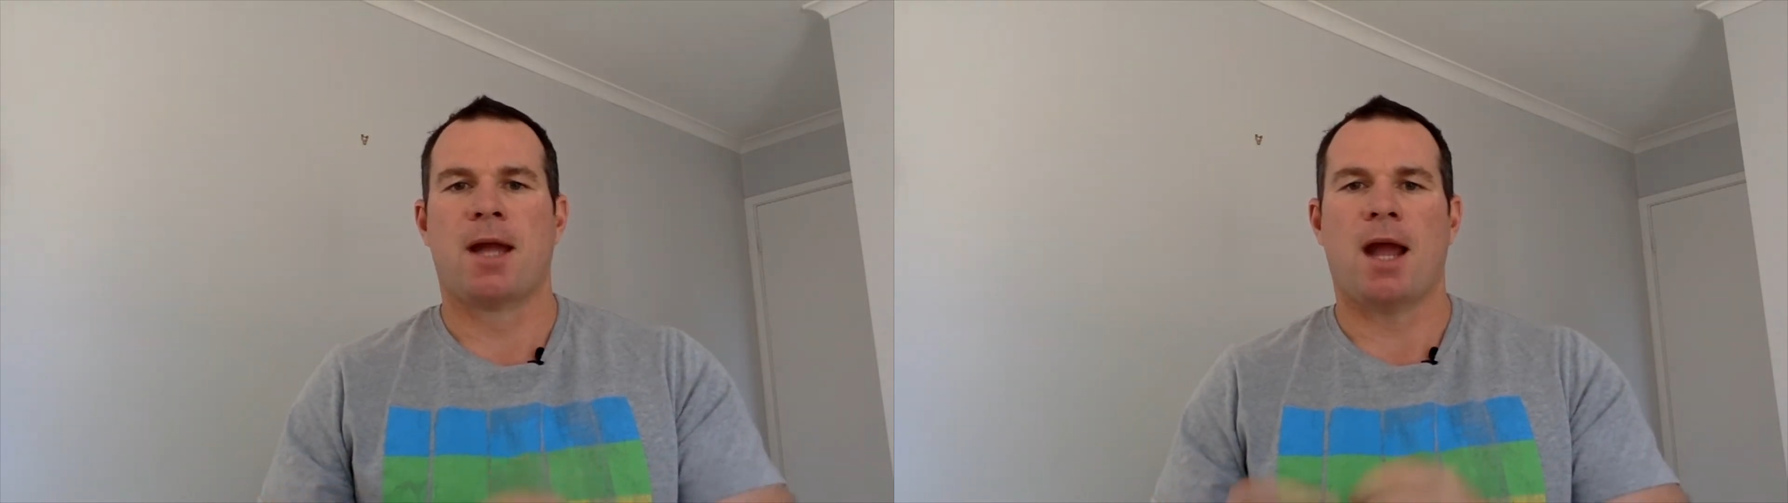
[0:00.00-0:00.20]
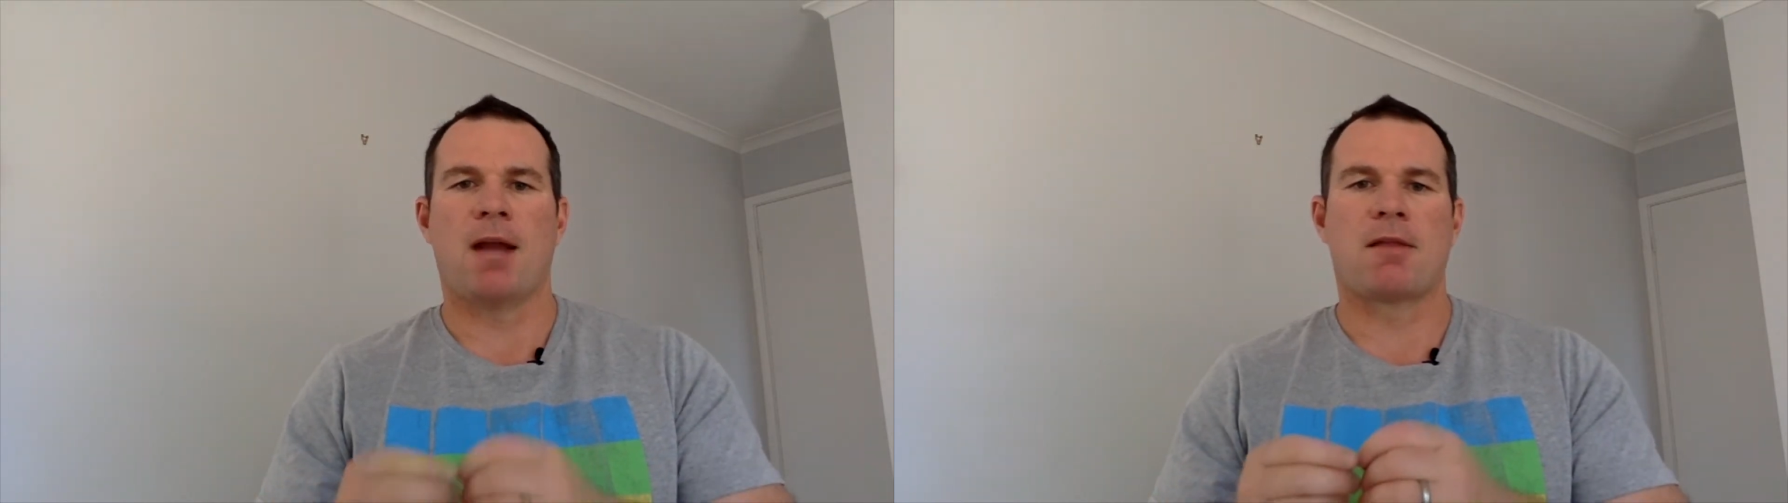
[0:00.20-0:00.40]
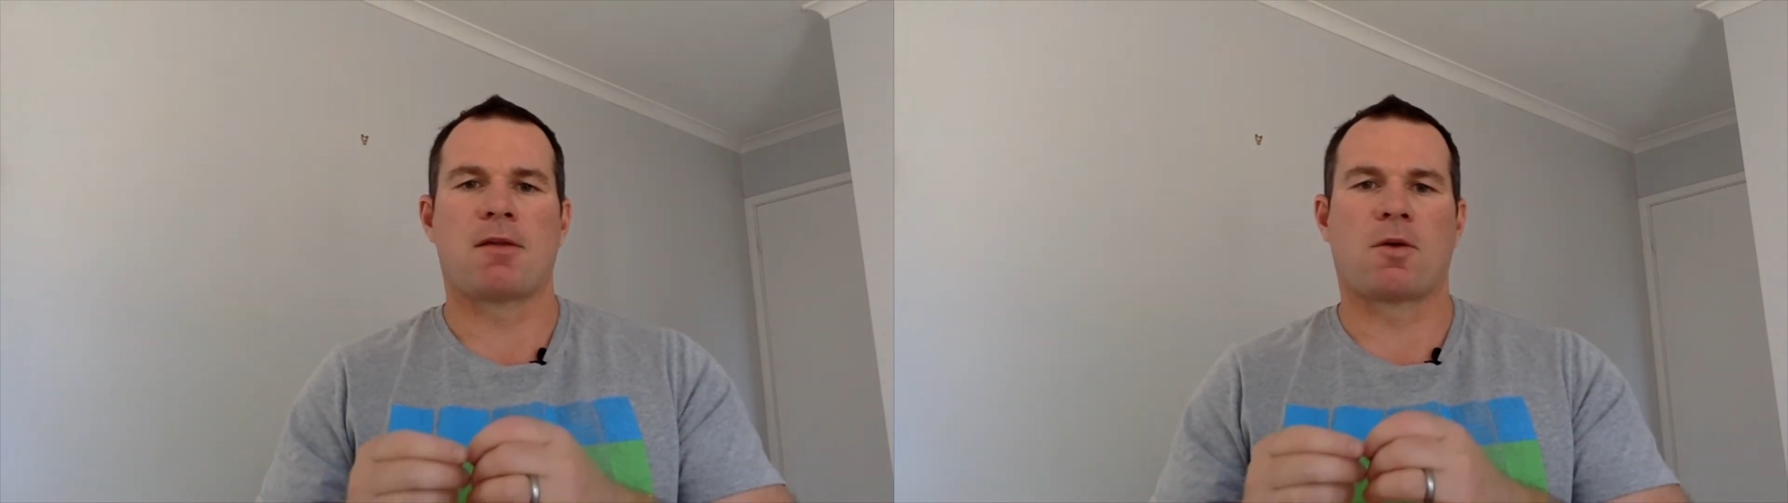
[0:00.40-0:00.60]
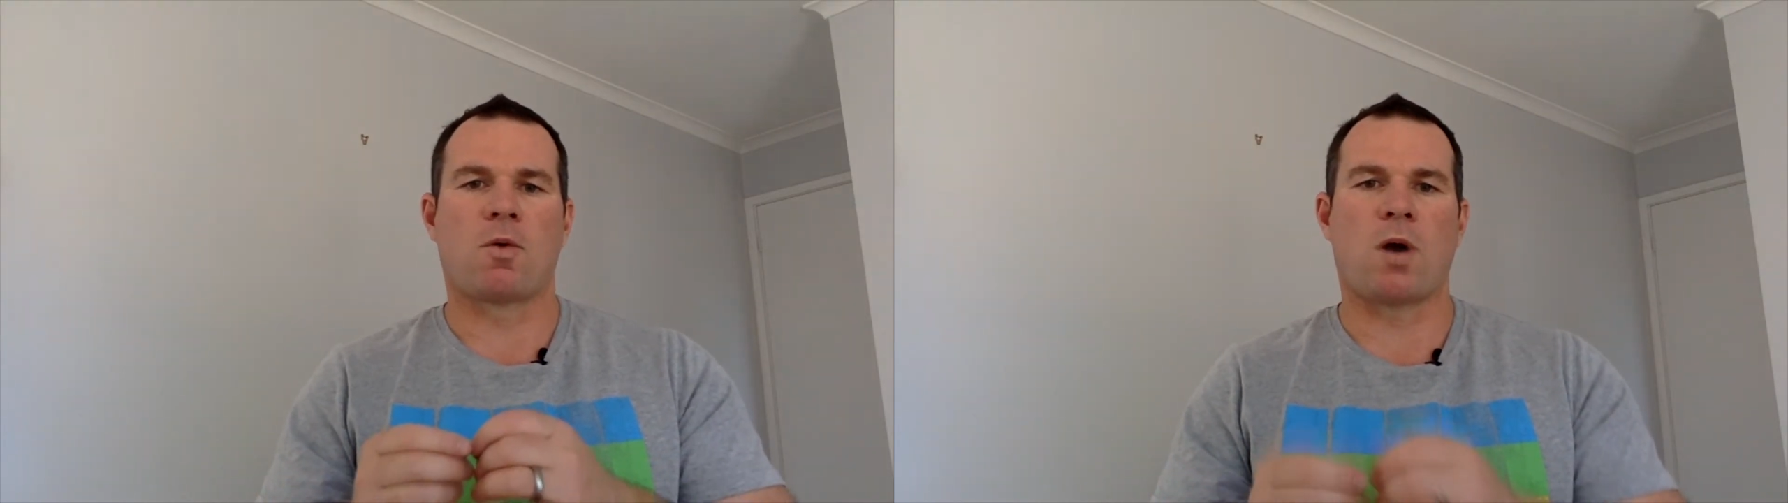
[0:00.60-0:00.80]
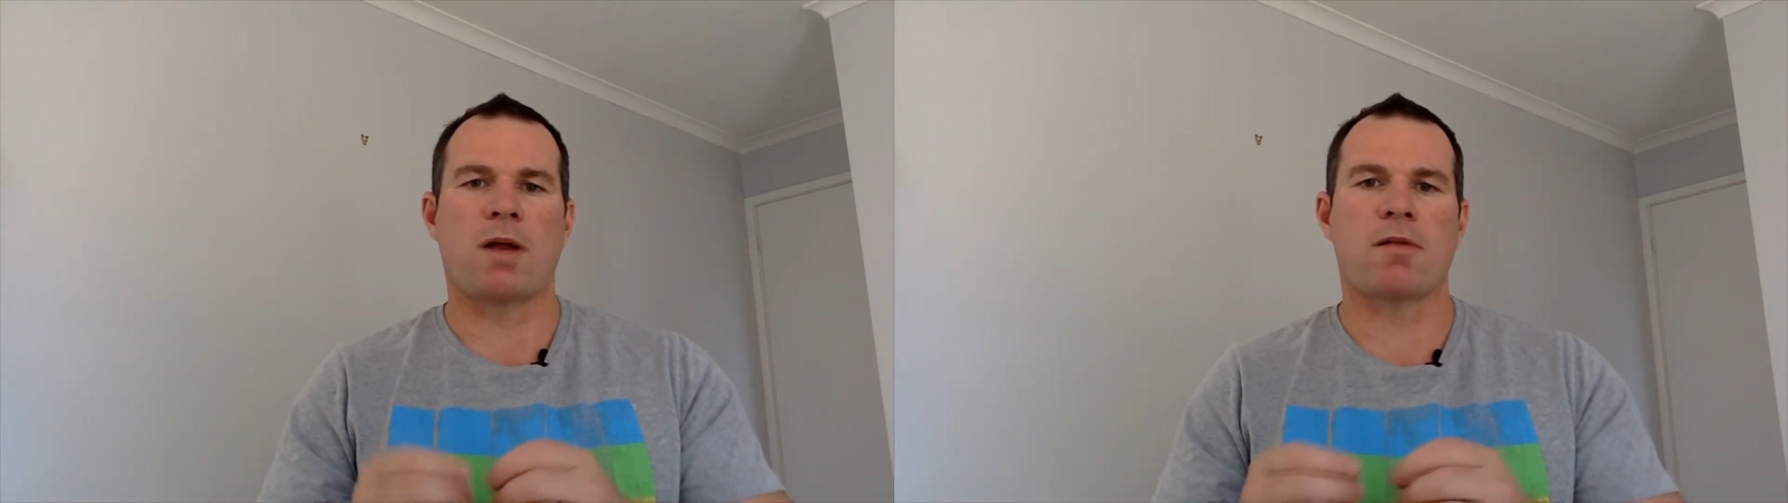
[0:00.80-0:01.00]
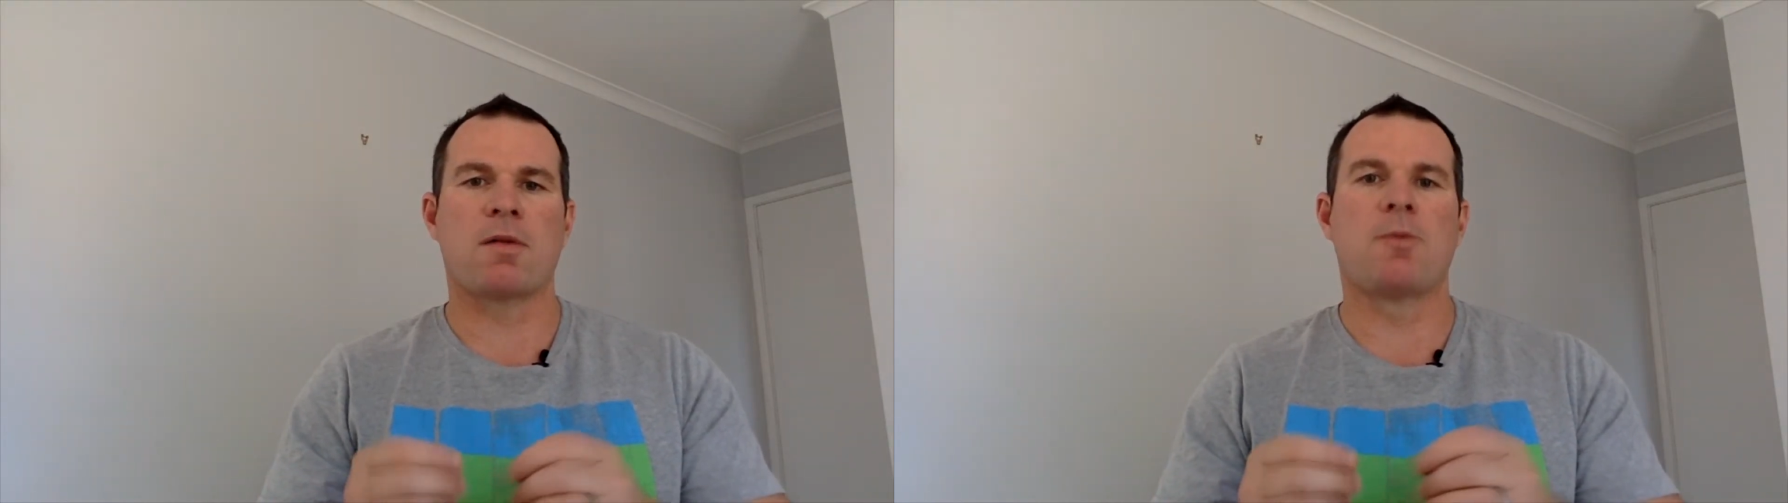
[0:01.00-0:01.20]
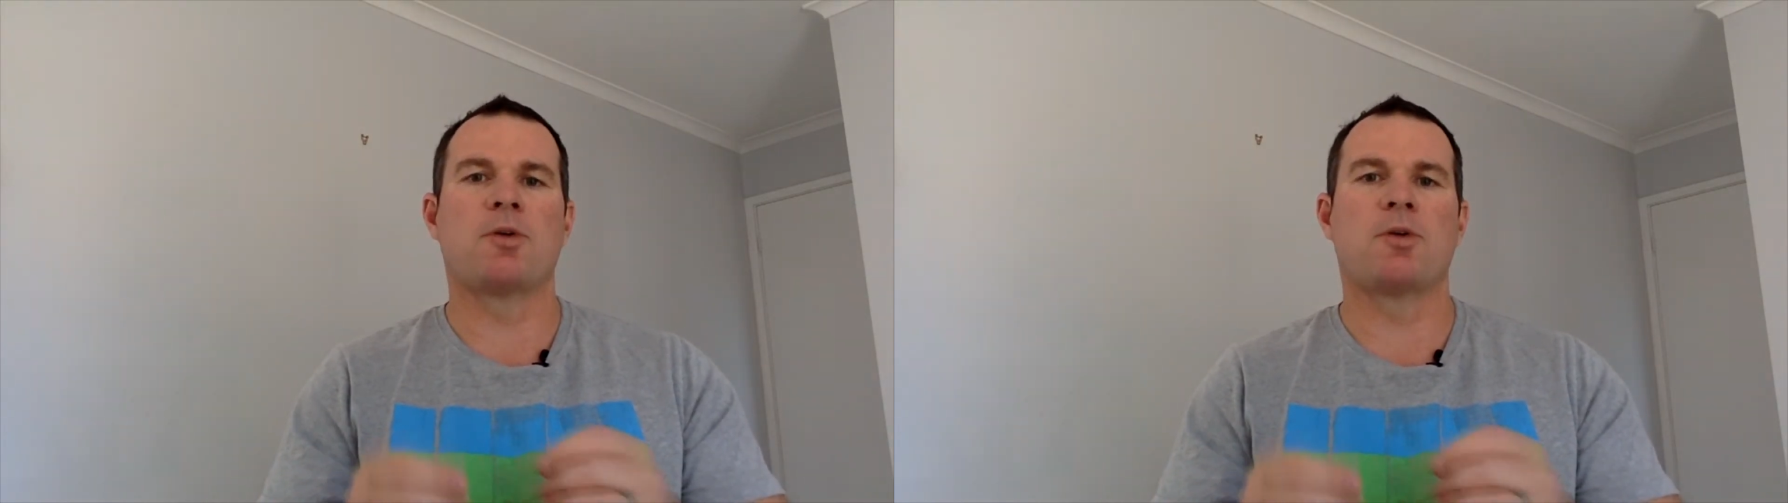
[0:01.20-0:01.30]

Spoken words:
And it's quite a simple